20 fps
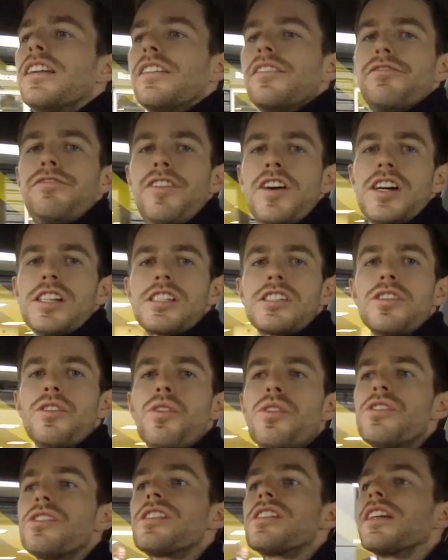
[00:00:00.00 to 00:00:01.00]
First
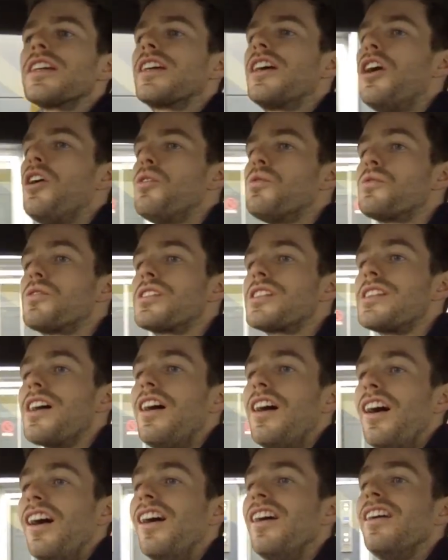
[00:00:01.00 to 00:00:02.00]
thoughts, cold
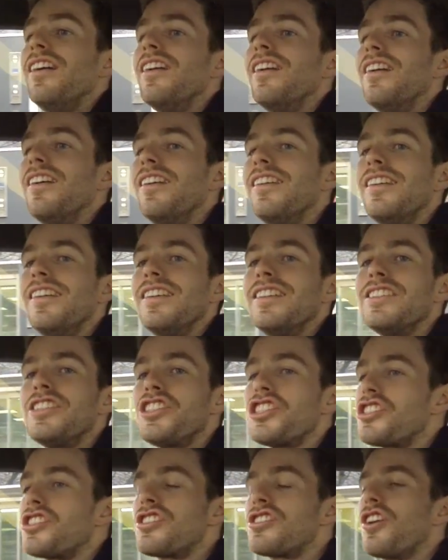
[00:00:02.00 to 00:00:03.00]
start,
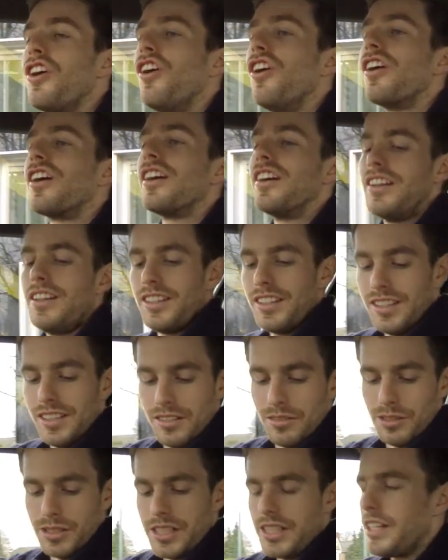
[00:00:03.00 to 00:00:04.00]
just stock
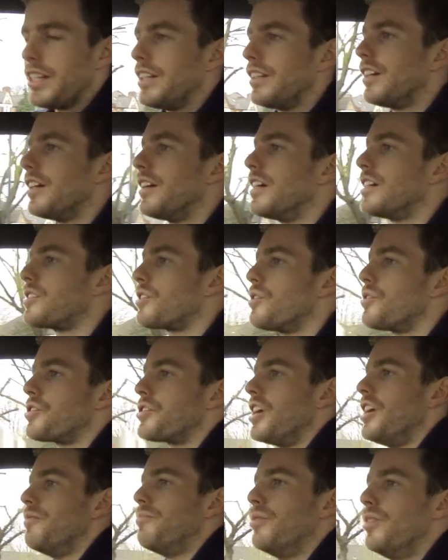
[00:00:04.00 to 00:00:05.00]
with the exhaust
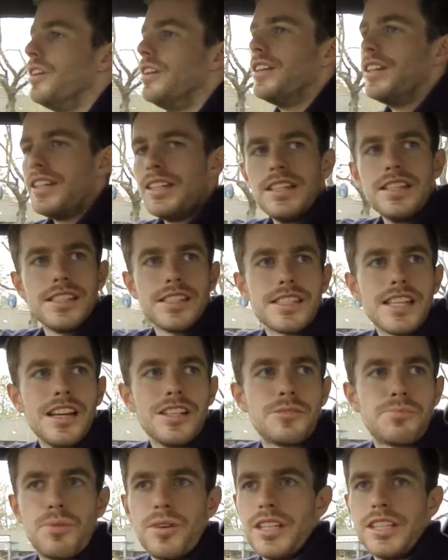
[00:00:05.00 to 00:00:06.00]
open.
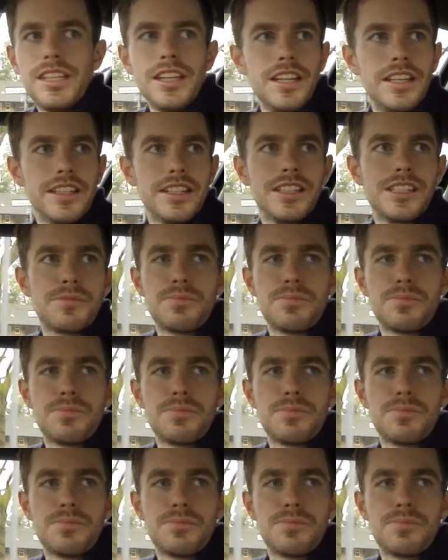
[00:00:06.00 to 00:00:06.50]
Sounds pretty good, it's